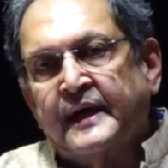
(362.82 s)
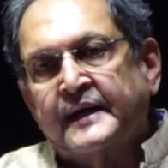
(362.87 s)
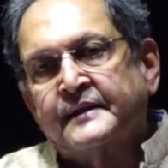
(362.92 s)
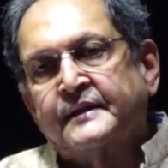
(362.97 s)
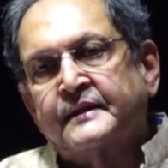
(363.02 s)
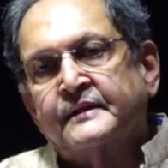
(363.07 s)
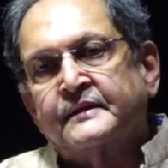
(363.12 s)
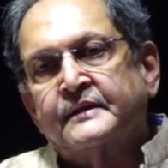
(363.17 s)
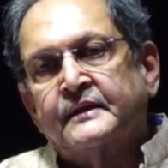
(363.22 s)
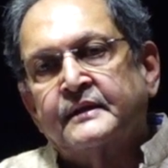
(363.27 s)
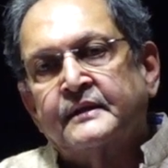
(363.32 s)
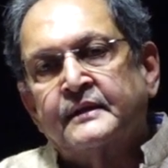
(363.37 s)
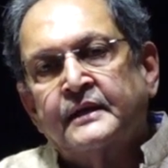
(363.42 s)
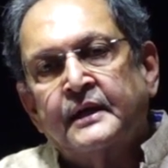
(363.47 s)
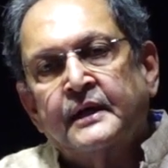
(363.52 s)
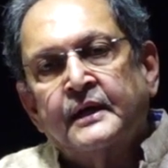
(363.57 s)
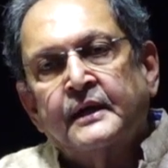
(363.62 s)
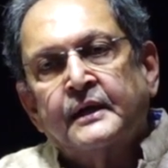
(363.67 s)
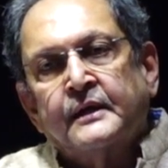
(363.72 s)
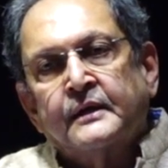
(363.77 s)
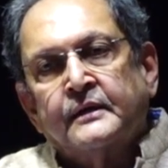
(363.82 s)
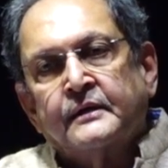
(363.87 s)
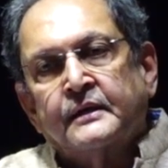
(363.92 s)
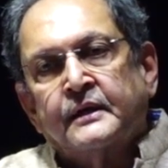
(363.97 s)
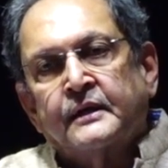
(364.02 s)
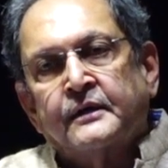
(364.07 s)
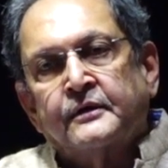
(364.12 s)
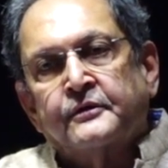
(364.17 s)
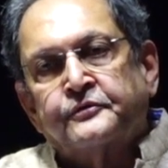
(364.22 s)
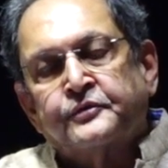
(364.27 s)
either the
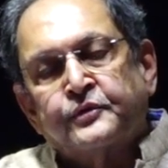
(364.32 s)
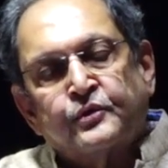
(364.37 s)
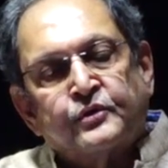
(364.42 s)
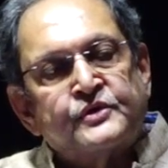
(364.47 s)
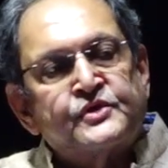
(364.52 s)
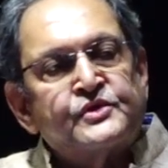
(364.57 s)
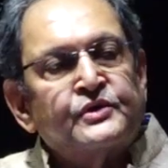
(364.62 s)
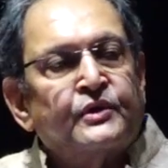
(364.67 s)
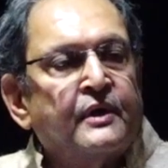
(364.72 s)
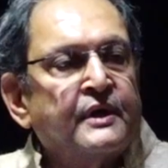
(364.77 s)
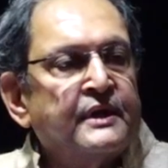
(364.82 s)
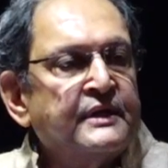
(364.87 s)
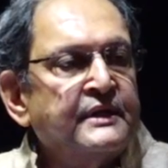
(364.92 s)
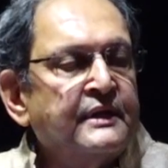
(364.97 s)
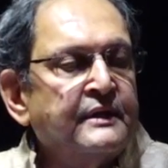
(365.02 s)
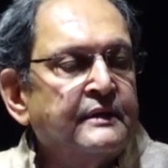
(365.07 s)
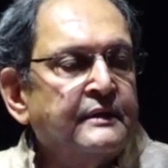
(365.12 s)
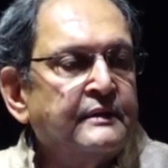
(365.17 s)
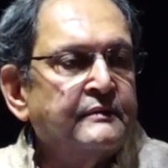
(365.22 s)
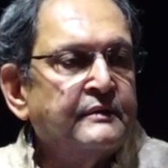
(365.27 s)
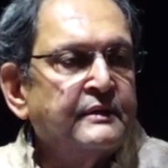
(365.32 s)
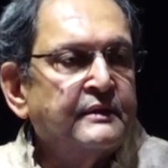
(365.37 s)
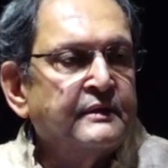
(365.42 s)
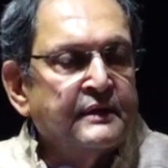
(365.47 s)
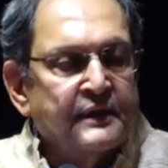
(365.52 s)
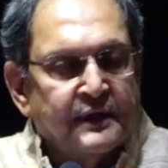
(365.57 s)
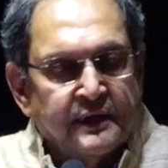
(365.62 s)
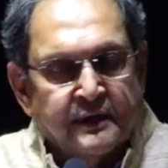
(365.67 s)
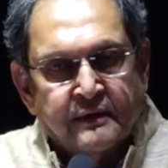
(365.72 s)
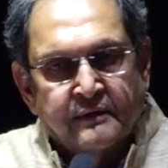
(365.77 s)
fruits or
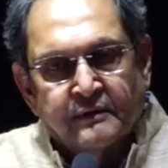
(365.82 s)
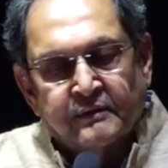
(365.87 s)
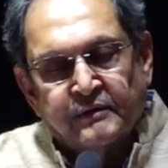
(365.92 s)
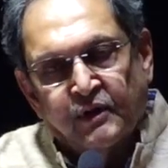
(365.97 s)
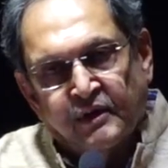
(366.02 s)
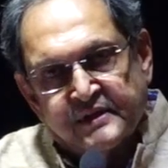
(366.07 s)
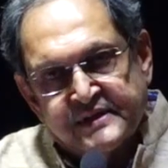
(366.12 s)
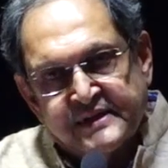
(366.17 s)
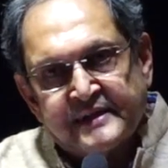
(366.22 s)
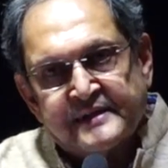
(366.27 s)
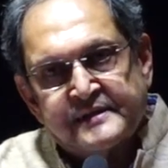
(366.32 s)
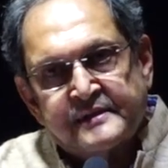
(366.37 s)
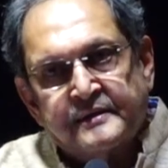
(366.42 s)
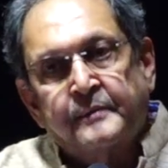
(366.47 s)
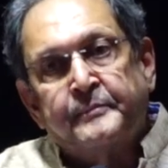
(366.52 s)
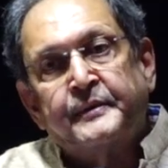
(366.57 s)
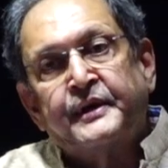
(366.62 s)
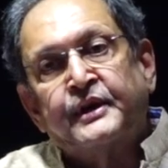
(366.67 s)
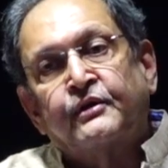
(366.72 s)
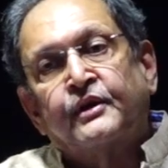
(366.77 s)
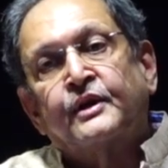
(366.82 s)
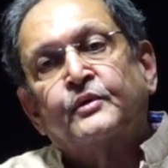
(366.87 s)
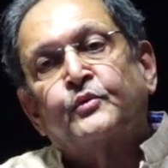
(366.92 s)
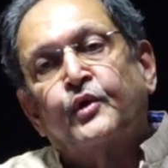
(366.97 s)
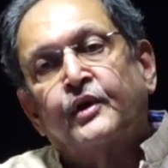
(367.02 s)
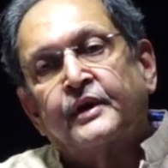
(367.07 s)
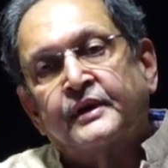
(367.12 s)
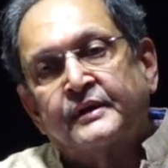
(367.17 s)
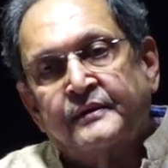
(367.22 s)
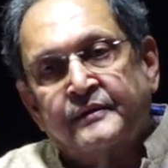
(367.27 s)
the losses, depending on
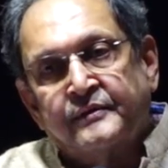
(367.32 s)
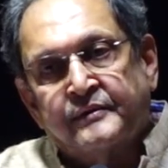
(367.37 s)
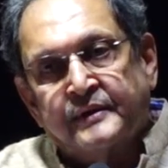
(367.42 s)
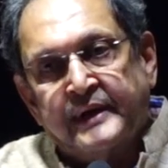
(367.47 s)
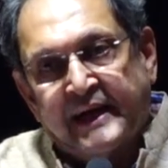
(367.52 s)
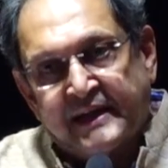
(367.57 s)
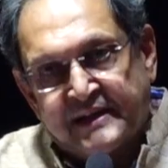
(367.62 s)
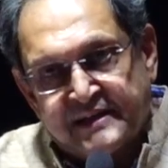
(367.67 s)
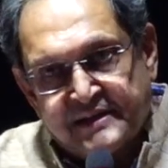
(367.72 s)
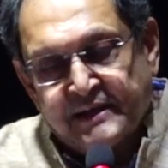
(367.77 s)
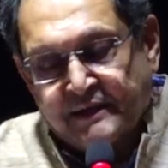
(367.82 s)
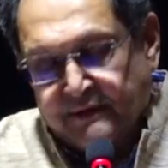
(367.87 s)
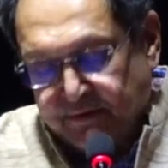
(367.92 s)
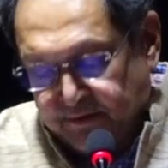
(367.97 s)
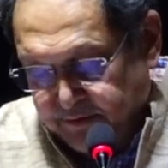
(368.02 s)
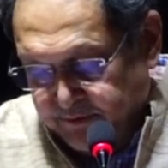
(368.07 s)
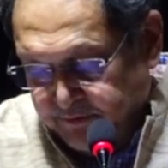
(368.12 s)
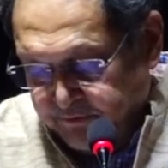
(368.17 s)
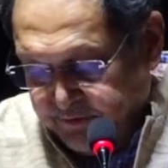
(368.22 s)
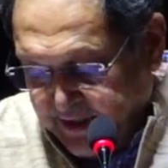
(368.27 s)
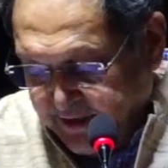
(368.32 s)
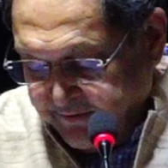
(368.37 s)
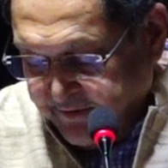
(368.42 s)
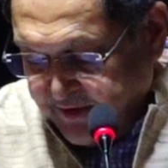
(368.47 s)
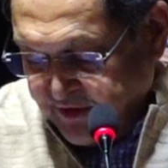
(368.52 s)
what action we have